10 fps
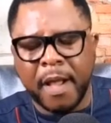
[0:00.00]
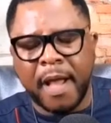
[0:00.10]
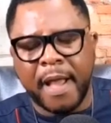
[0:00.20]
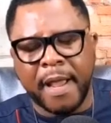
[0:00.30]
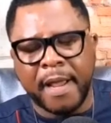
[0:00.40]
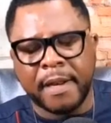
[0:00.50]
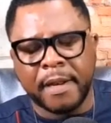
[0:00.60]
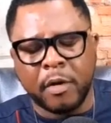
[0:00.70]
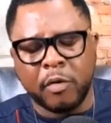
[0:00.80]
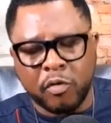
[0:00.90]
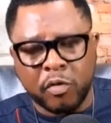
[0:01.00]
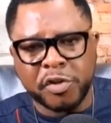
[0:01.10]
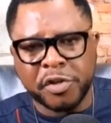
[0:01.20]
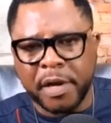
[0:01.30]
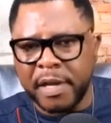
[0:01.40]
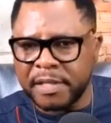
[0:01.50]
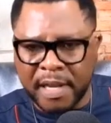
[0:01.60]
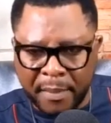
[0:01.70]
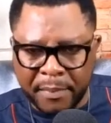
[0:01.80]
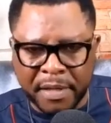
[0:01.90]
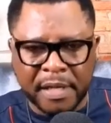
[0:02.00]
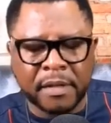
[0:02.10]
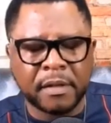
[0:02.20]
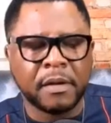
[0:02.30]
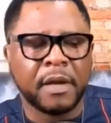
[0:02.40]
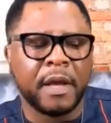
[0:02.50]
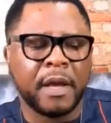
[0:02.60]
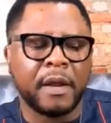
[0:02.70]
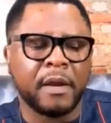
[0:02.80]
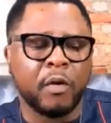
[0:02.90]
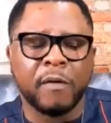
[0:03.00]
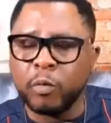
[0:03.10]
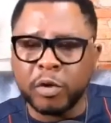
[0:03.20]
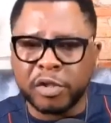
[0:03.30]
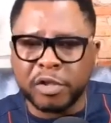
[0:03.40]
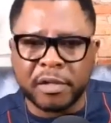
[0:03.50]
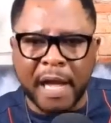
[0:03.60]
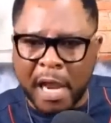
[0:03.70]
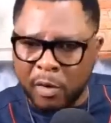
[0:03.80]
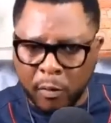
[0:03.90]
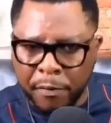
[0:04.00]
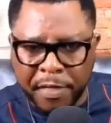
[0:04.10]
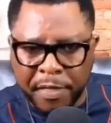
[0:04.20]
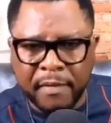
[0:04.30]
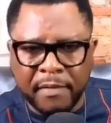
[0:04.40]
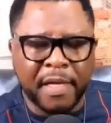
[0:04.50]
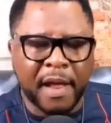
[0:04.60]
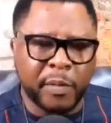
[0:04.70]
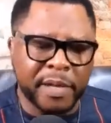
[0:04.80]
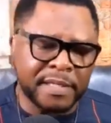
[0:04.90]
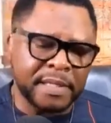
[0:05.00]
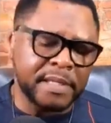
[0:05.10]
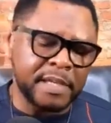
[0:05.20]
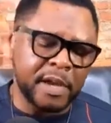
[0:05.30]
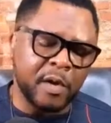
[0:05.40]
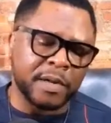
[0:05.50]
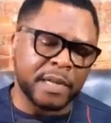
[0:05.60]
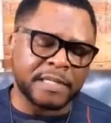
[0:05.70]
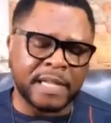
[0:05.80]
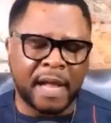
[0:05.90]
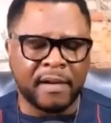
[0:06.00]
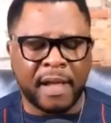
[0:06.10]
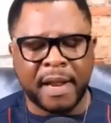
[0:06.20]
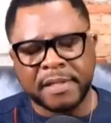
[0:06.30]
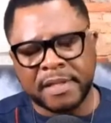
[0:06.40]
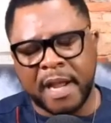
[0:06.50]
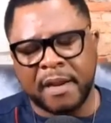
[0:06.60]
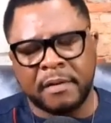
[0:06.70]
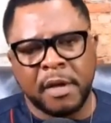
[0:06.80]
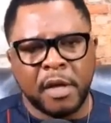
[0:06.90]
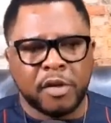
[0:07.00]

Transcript: And Russia is coming in, and of which I don't think that we are sitting here on the sidelines and